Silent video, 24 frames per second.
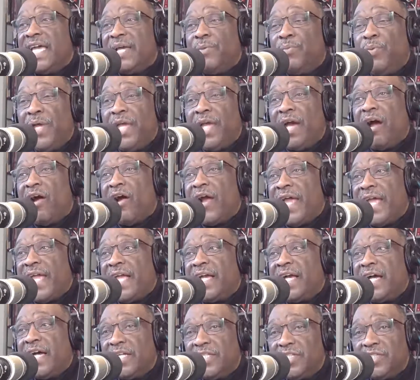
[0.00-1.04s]
we are a
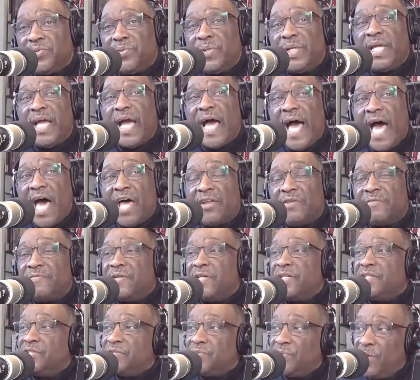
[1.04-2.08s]
country out of
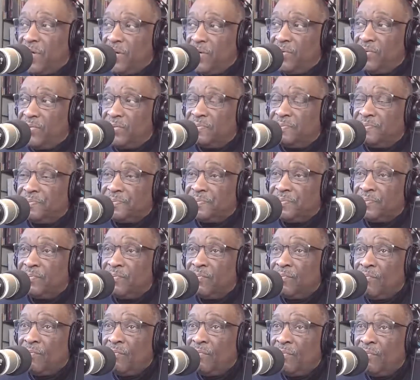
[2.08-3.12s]
control,
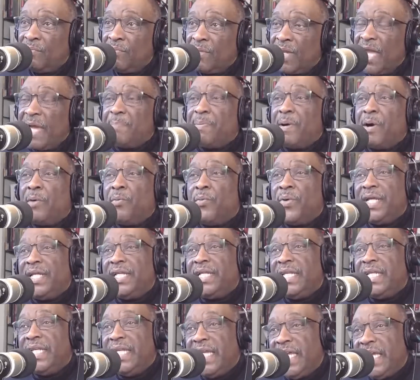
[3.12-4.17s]
but we
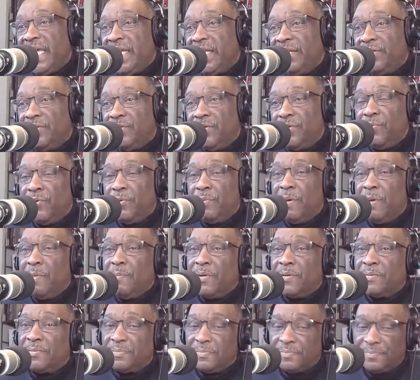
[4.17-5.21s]
need you to
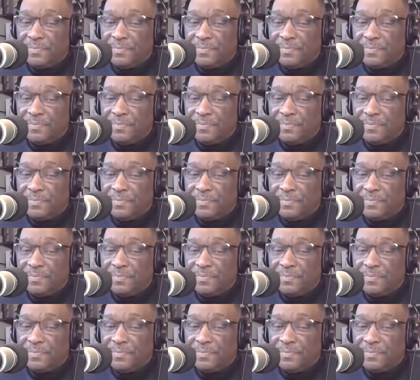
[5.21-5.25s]
remember.